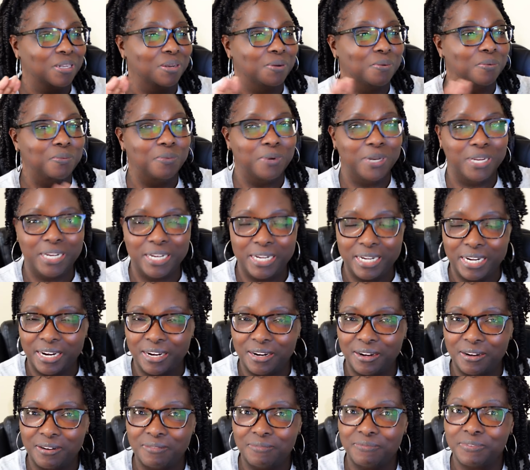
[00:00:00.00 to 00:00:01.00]
went in
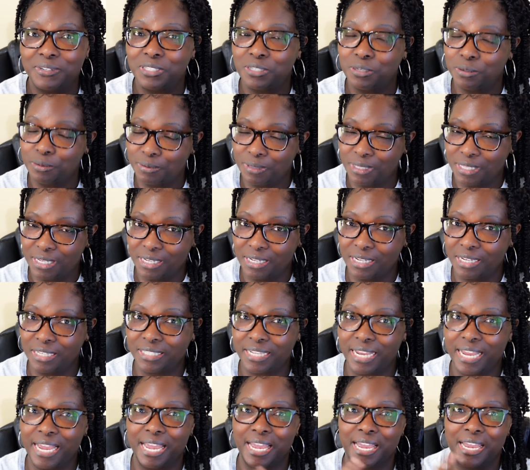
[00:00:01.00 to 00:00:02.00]
there for two things
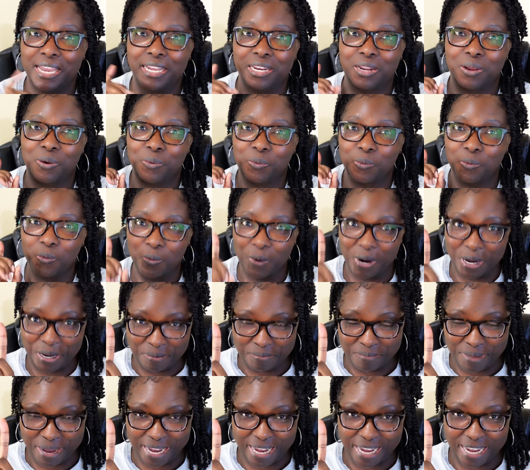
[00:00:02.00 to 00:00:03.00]
I had
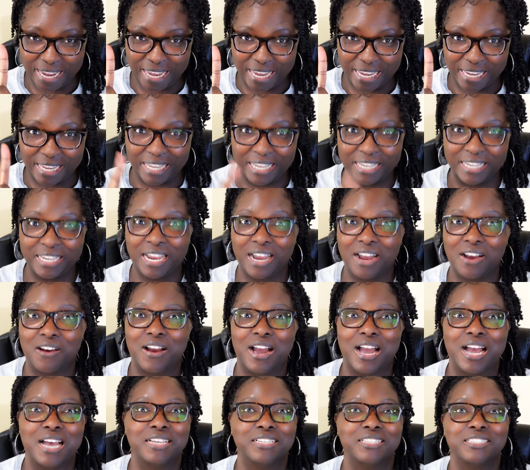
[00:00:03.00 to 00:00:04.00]
one bag and y'all
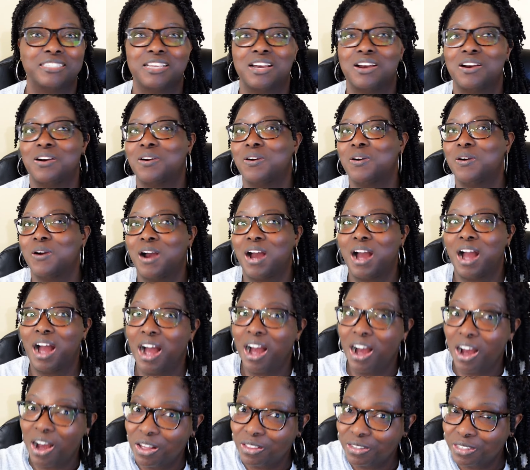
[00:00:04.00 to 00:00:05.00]
I saw
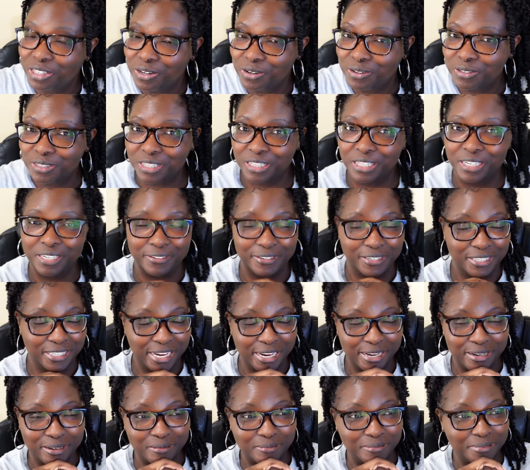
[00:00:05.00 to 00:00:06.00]
all of those clearance
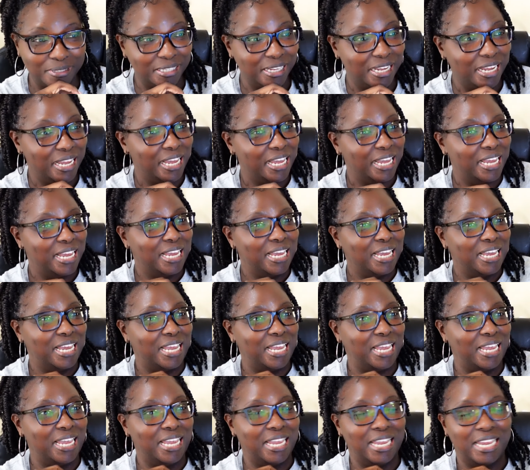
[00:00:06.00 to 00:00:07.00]
items
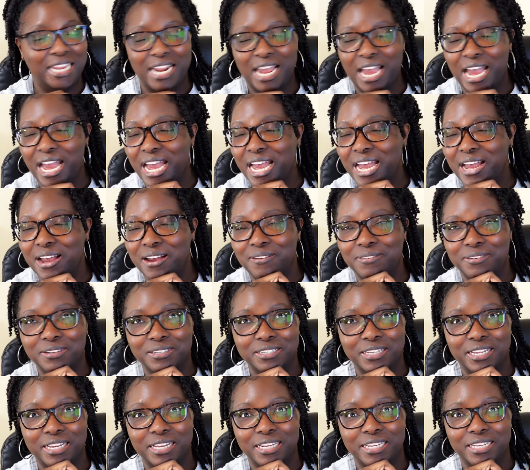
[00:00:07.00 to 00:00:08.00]
and I was
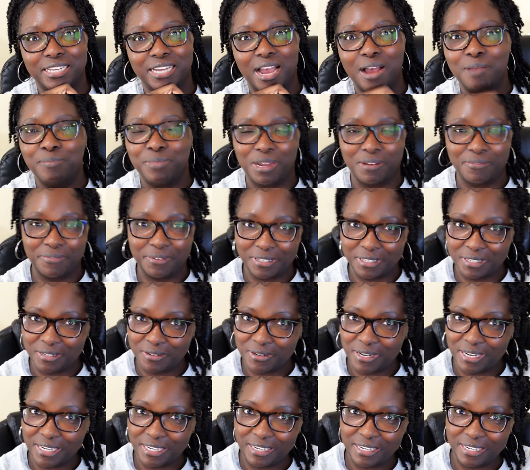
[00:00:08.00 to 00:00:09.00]
like I'm not fixing to
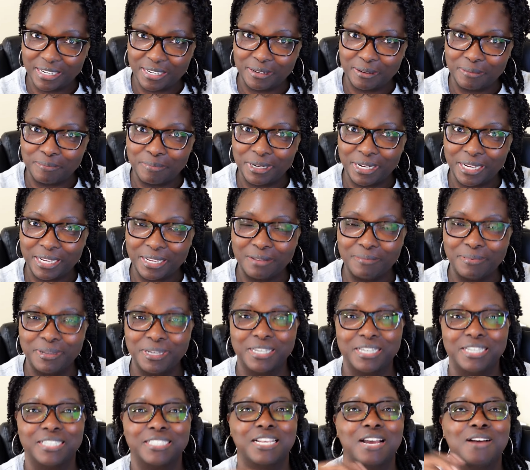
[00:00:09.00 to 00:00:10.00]
go out here and get a buggy
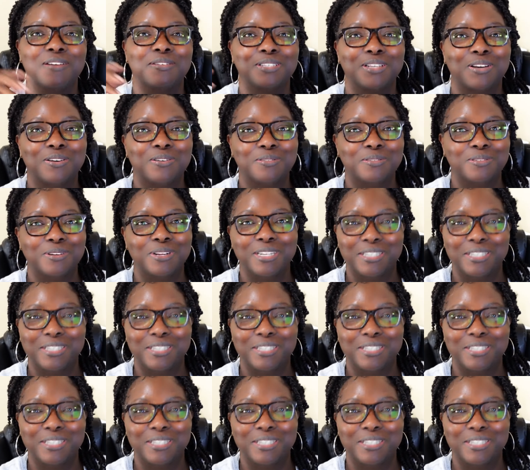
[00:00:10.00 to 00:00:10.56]
because I was on